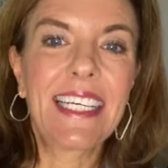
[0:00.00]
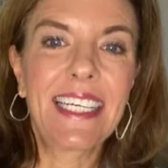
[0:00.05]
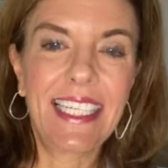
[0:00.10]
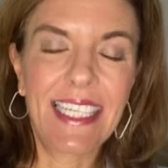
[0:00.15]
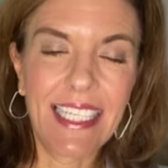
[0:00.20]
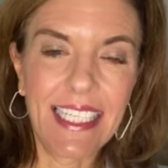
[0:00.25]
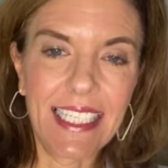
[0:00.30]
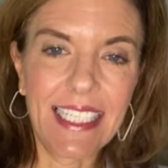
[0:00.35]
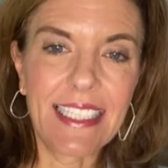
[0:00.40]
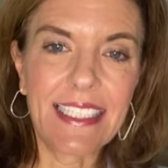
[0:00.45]

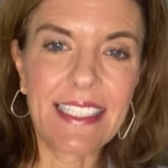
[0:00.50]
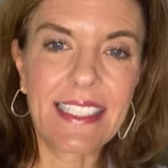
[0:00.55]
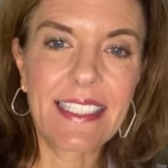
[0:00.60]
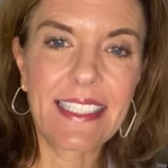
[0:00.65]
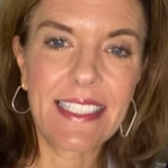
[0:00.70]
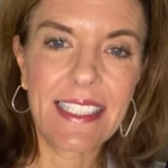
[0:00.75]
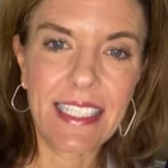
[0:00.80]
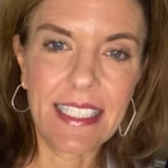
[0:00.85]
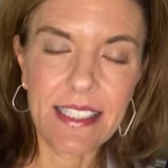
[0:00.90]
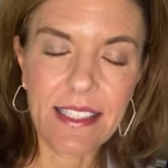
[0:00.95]
It is.
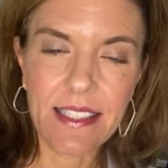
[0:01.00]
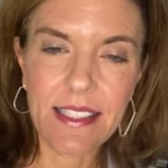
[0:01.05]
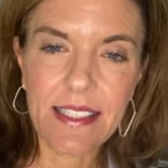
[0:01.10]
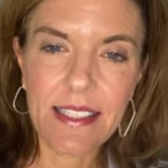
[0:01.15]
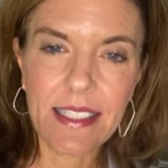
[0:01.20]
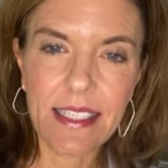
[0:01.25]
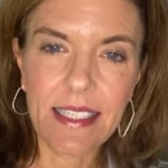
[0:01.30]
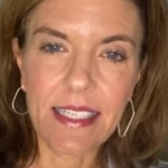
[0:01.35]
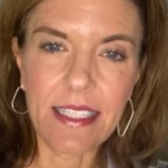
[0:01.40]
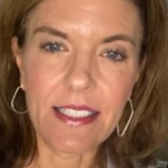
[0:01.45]
It's
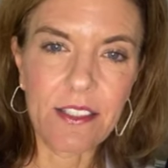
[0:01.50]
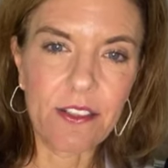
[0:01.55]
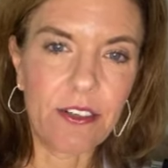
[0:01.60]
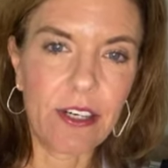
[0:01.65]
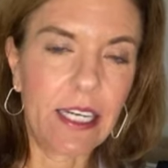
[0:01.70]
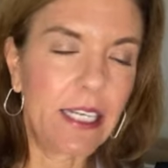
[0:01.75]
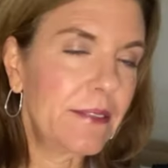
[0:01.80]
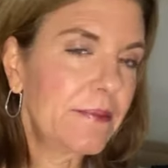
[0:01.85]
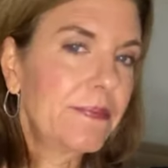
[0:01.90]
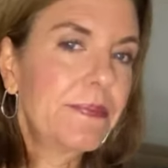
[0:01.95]
it's
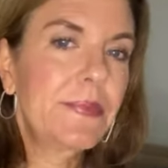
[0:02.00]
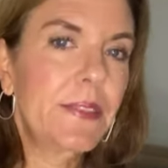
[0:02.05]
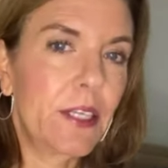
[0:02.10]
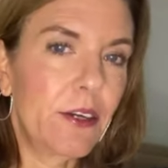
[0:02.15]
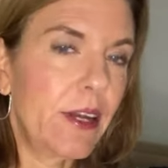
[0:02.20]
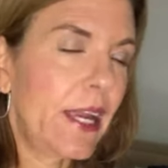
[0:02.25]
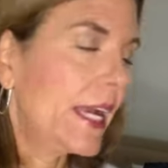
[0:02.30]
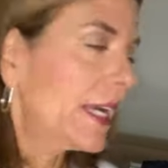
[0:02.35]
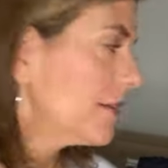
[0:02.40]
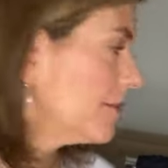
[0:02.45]
great.
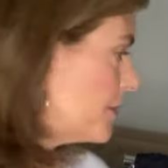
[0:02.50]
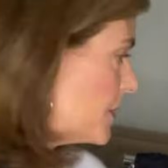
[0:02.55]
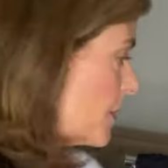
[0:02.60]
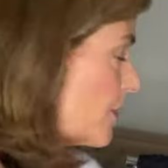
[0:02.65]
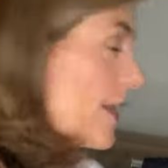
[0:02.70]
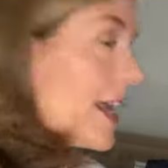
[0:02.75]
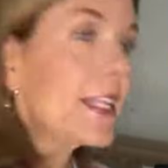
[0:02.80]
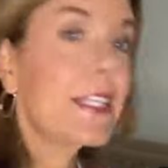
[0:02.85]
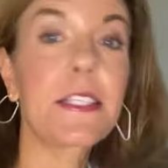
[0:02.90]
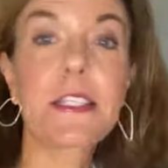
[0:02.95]
Okay, so
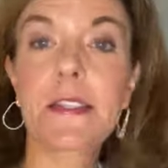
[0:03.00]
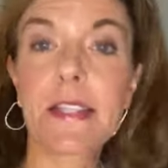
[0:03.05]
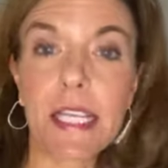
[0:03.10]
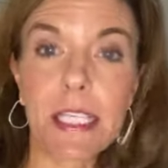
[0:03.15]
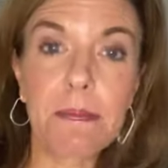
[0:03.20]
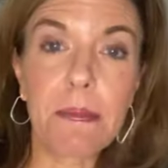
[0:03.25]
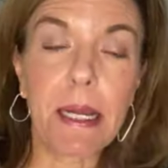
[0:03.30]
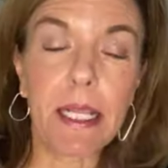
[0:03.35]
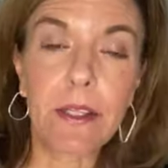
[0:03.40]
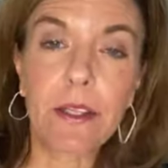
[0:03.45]
that's
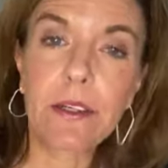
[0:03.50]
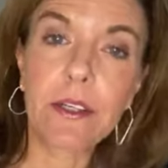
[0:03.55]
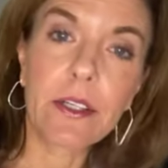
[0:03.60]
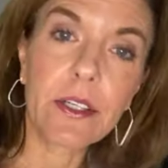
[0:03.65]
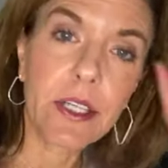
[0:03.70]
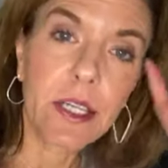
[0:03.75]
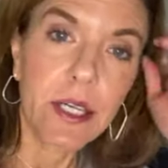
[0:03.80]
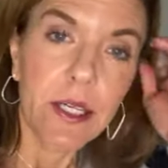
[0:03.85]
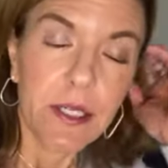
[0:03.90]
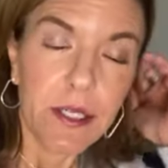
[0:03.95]
that's my
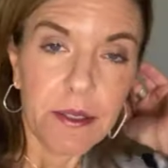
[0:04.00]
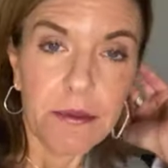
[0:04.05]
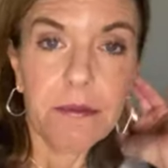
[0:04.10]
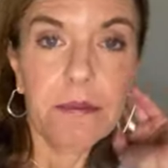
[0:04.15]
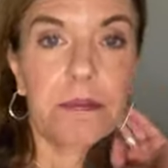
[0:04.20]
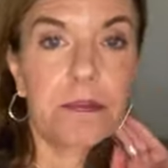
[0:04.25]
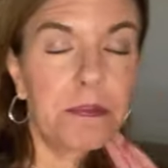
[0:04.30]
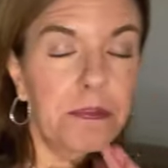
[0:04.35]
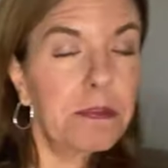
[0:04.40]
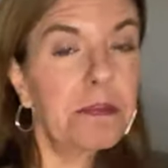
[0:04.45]
little
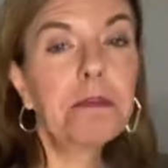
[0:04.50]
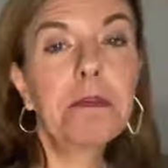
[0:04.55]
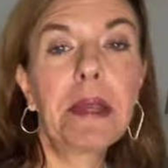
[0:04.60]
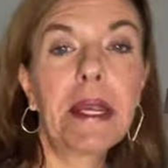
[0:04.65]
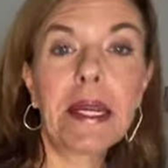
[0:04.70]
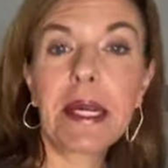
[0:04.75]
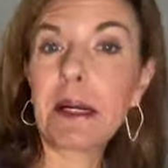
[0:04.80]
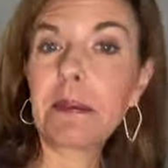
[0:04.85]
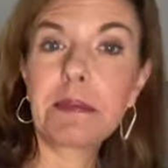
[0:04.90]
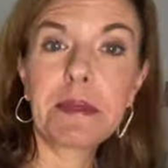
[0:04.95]

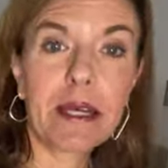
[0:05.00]
made up